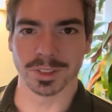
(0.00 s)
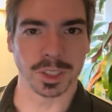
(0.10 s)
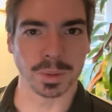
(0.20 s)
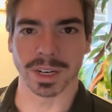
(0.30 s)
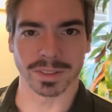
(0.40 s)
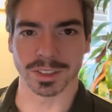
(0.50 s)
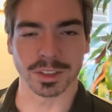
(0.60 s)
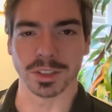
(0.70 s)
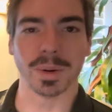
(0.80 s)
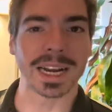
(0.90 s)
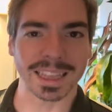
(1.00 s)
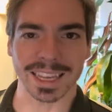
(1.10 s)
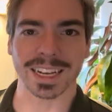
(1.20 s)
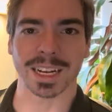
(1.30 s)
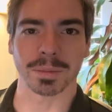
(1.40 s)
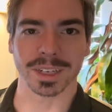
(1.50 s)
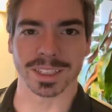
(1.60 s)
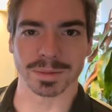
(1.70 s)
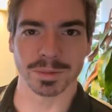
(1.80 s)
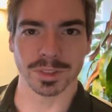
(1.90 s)
do whatever, do anything, and I'm
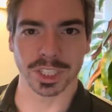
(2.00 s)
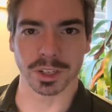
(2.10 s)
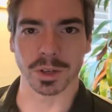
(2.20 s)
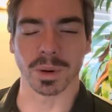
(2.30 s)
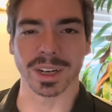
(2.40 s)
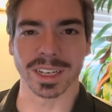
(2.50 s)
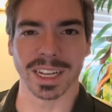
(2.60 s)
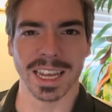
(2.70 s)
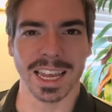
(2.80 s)
gonna cheer you on.